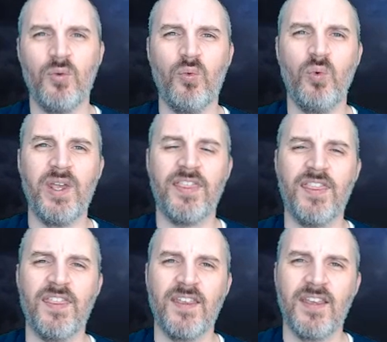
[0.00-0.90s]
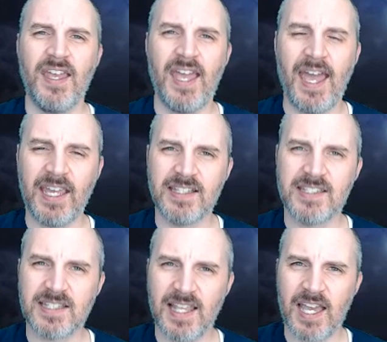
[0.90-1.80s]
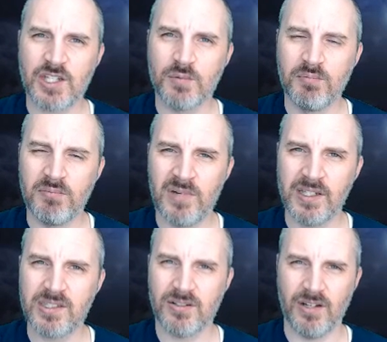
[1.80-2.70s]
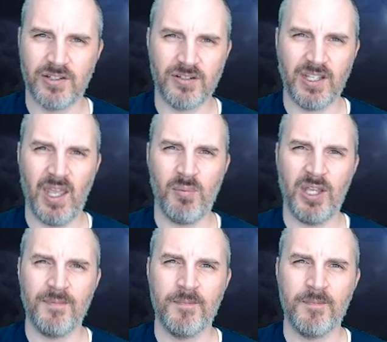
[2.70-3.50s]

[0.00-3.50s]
with hack and slash Monster Hunter gaming,